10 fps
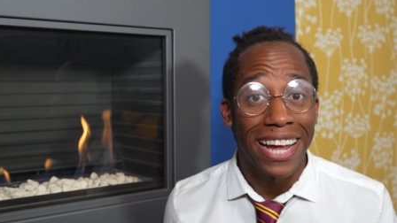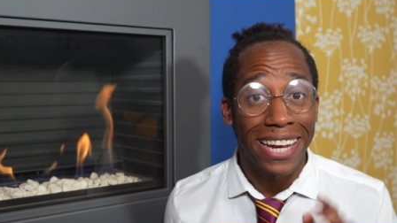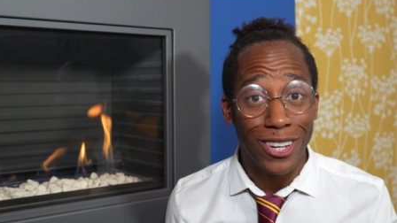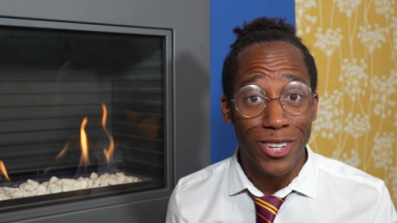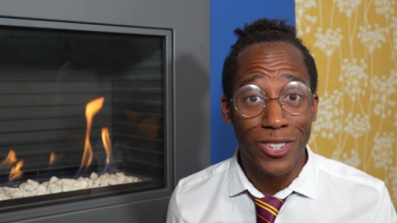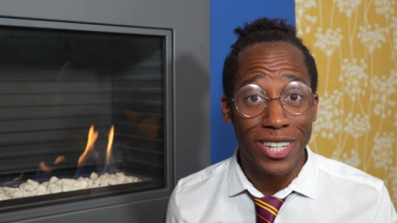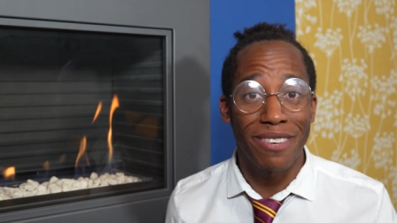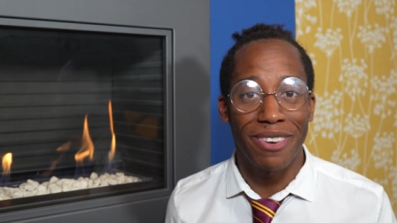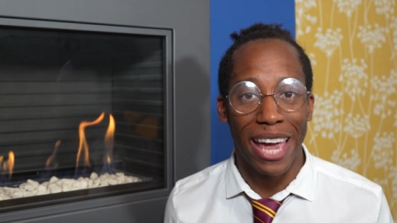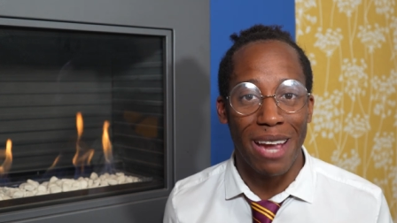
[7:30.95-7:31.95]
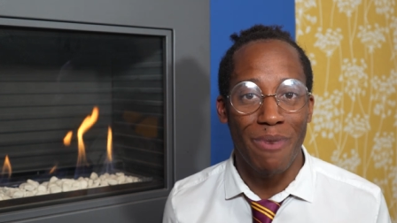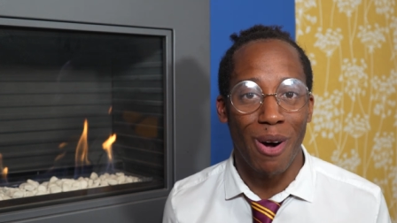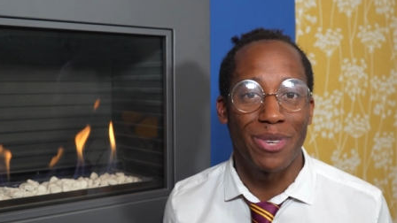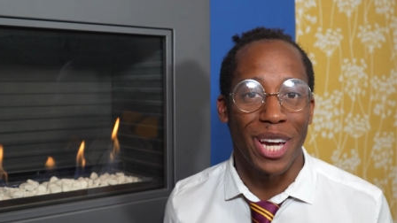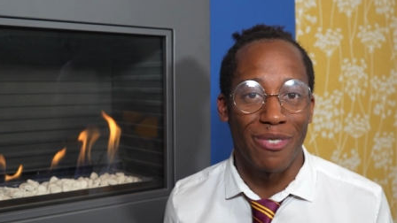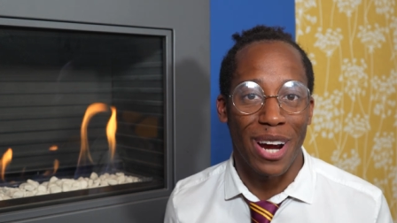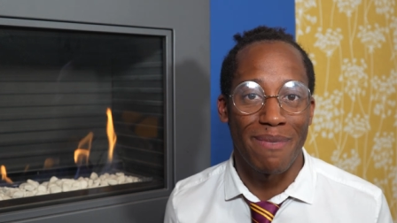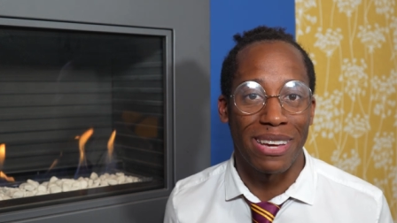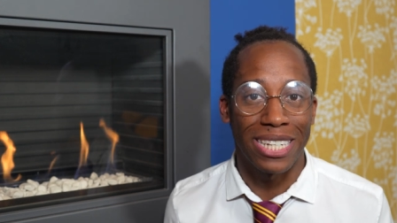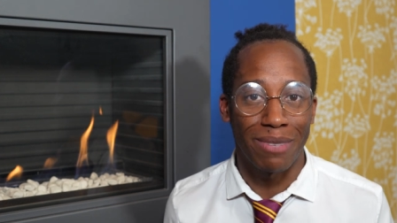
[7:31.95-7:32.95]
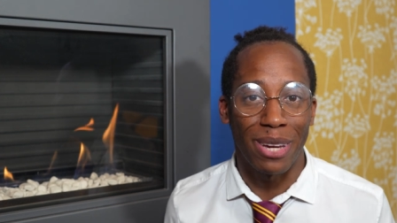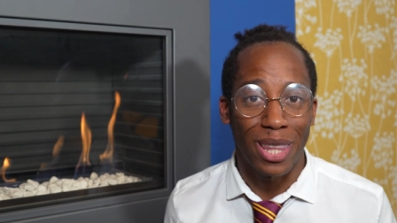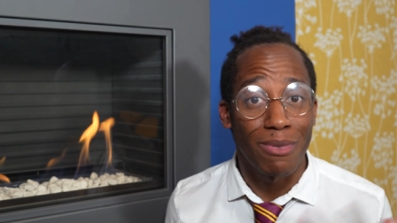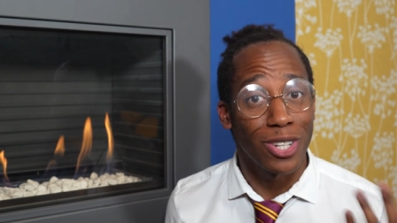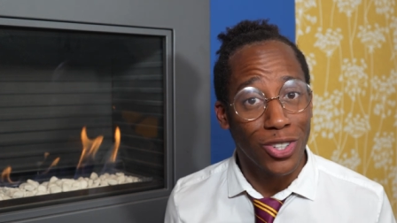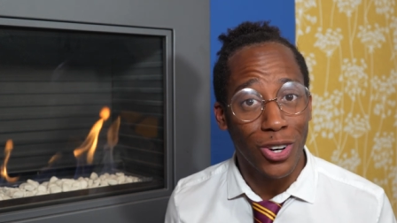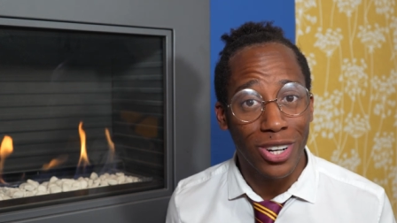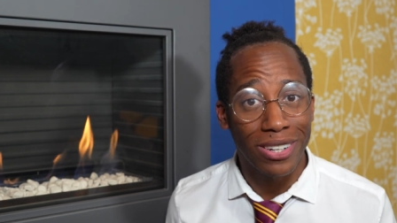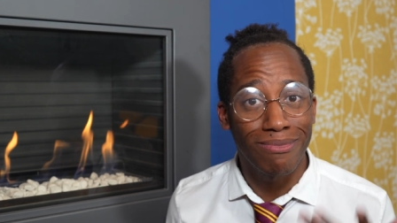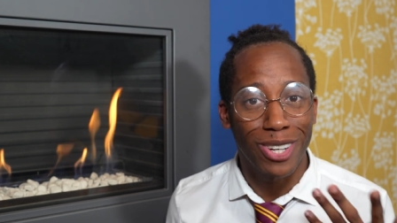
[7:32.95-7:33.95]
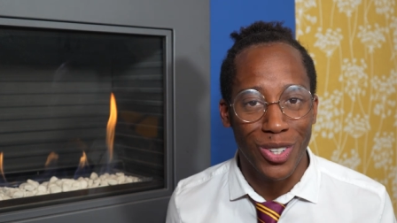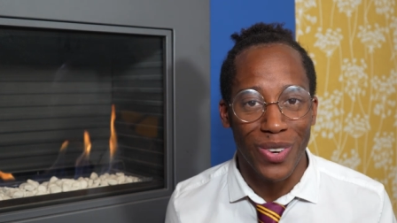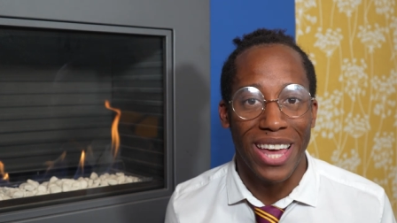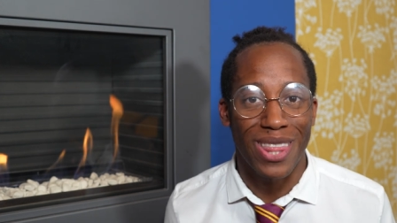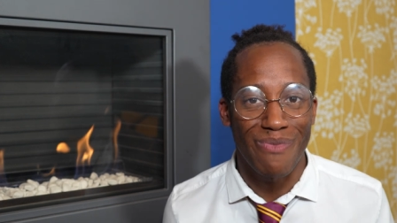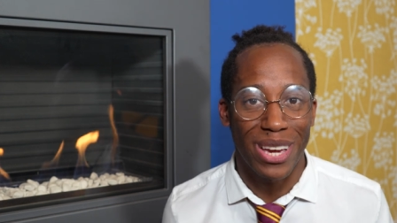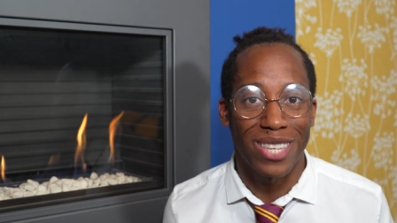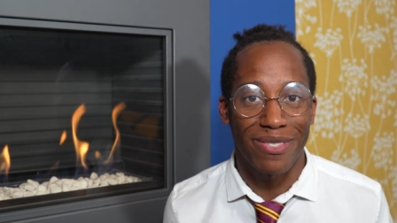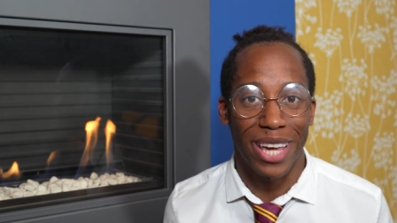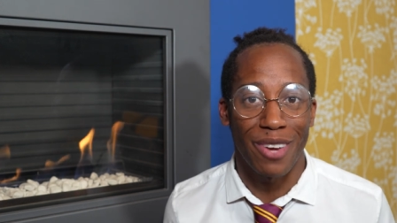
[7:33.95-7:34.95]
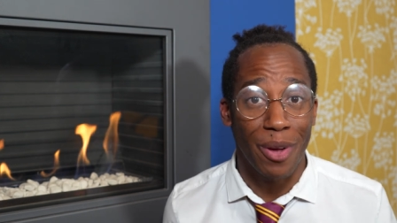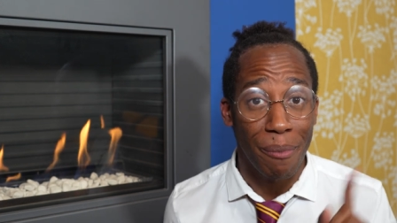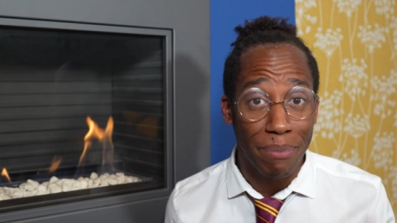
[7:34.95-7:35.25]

Now usually for cake pops I'd recommend dipping them in chocolate as you get the best flavour,